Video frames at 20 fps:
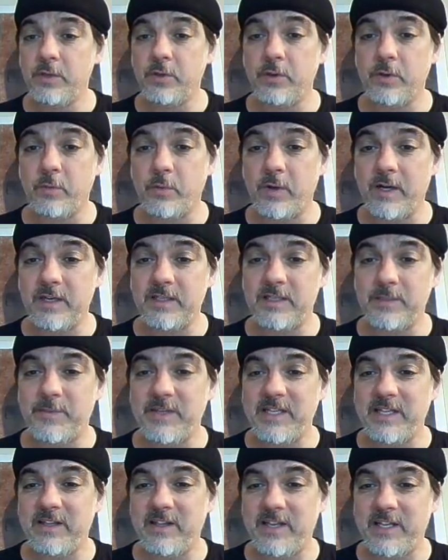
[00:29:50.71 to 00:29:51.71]
You don't want it to
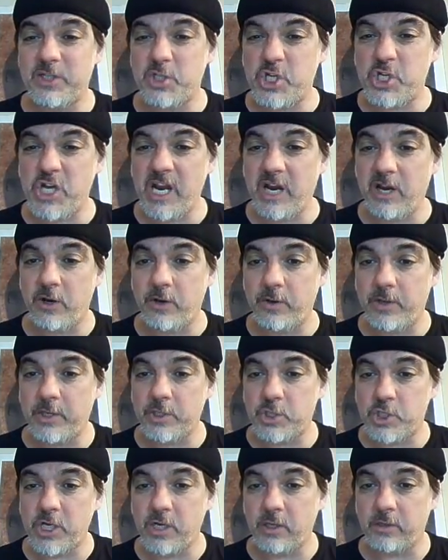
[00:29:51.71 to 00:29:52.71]
be like chair,
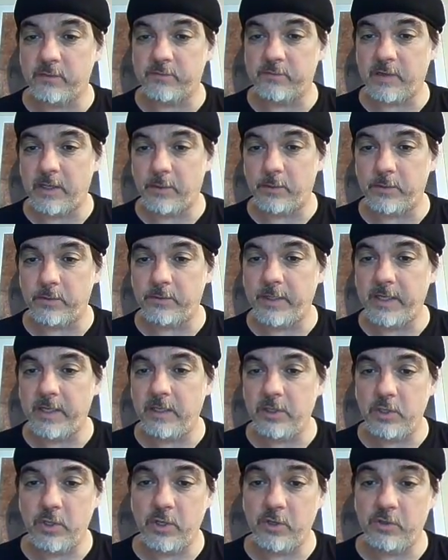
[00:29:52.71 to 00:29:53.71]
the chair vowel,
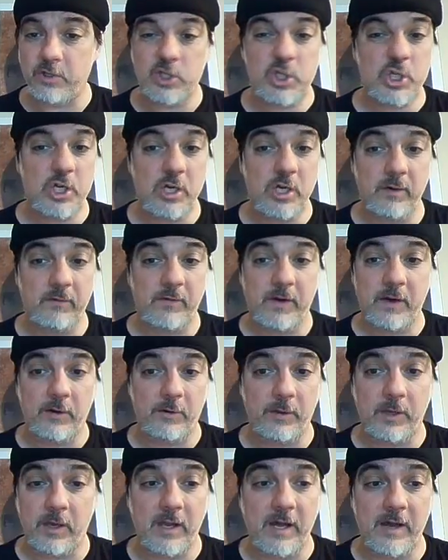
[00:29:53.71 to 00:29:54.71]
right? You hear the chair
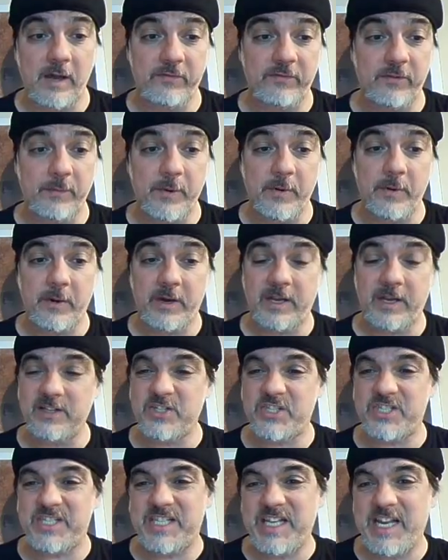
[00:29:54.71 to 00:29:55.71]
vowel a lot for
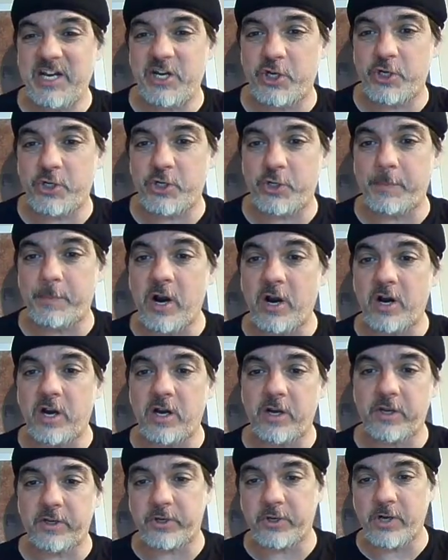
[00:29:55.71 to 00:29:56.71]
Americans.
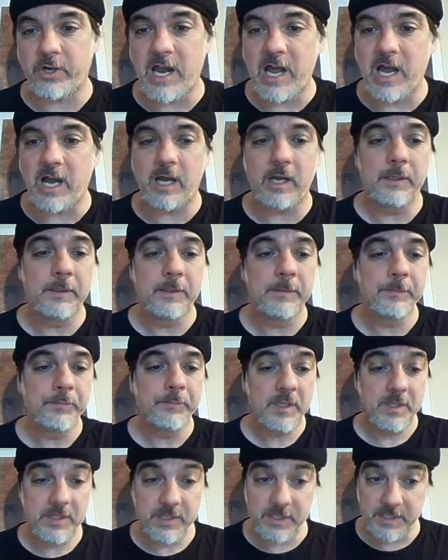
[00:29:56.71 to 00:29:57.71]
Sirbarla.
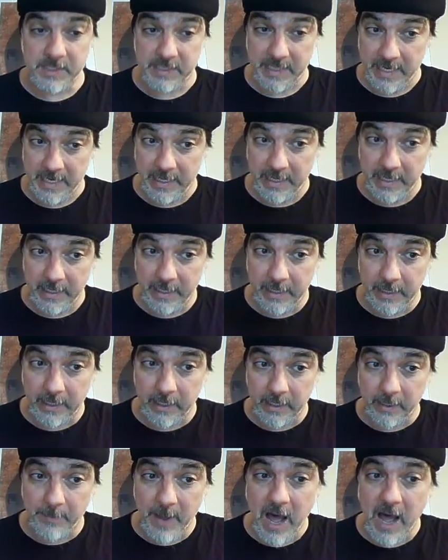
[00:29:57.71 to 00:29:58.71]

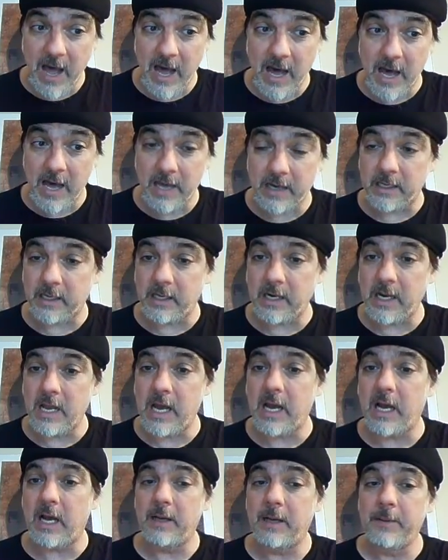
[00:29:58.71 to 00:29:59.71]

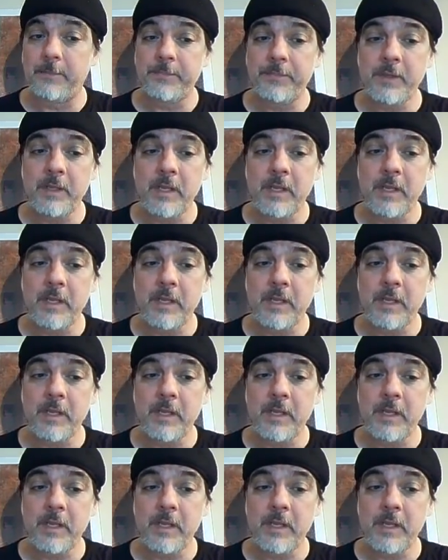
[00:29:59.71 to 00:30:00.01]
Sirbarla.